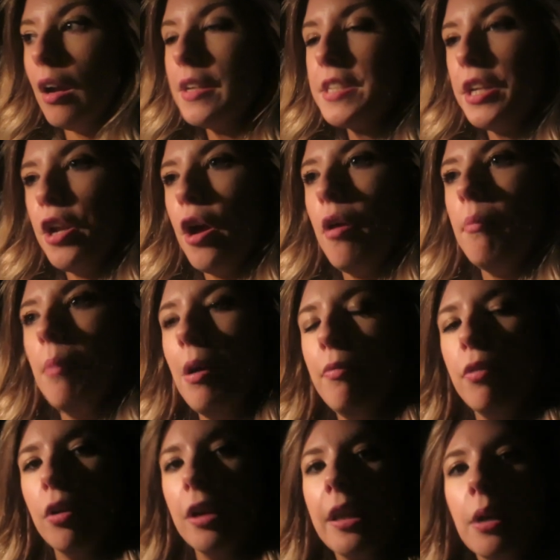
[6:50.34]
I don't know, I might
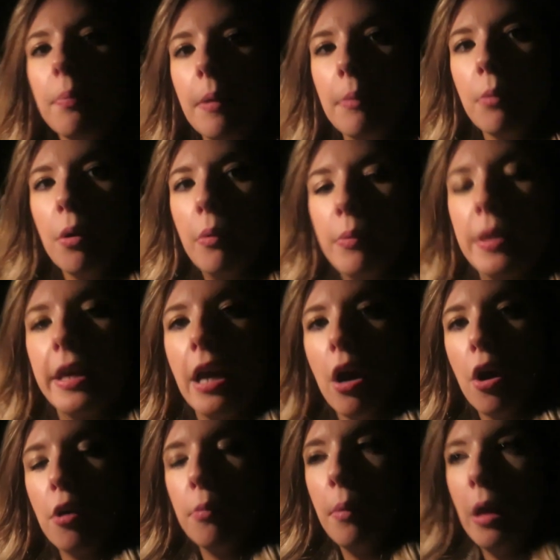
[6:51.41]
vlog a little bit more when we get
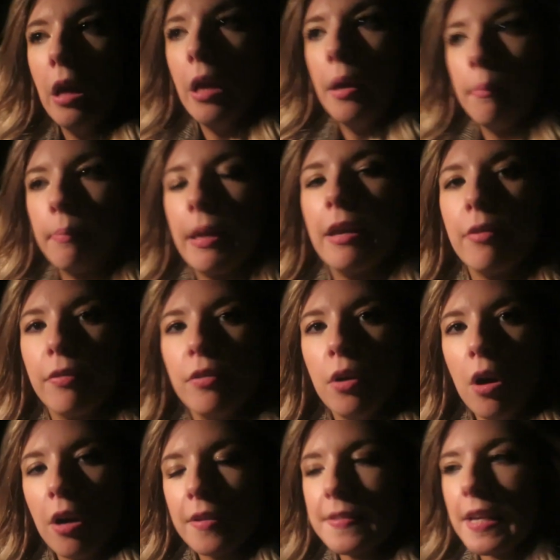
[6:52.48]
home, but if
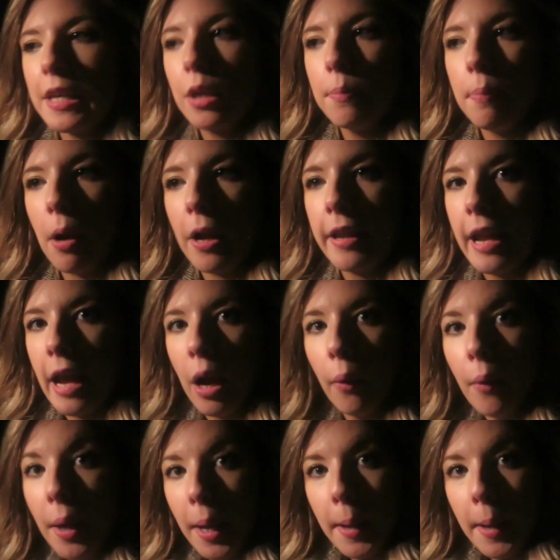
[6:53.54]
not, I'll say goodbye now.